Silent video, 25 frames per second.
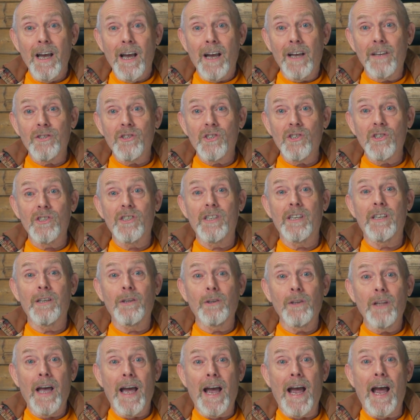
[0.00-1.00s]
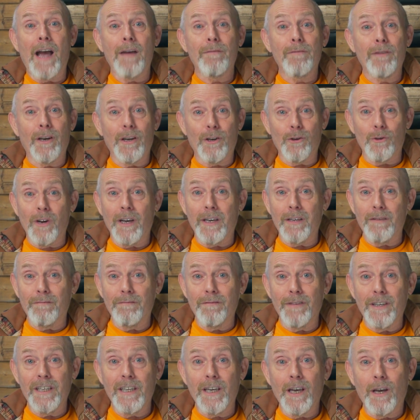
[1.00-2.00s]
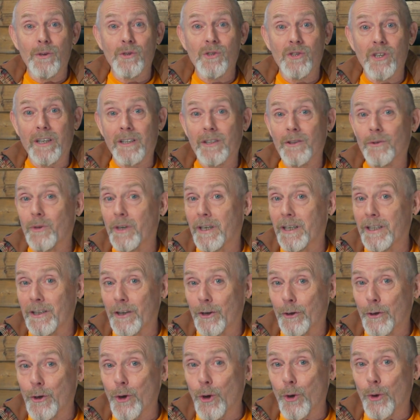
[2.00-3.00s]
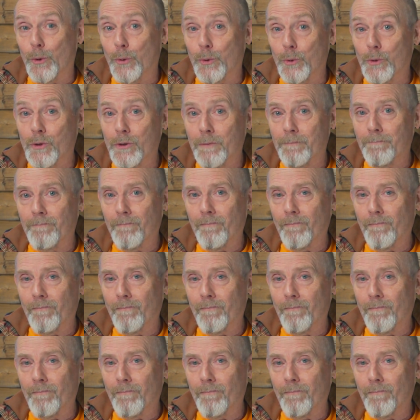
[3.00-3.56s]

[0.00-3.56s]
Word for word: and still have a great video signal in your goggles.